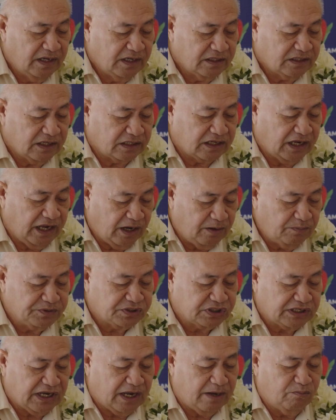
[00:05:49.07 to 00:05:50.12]
that helps
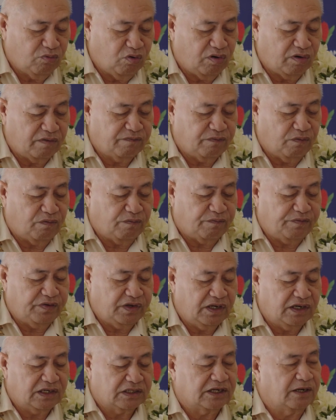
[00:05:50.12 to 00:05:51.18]
Samoans
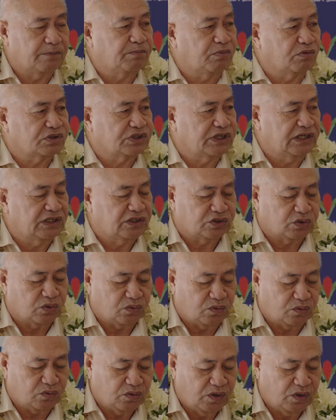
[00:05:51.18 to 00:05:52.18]
fulfill their potential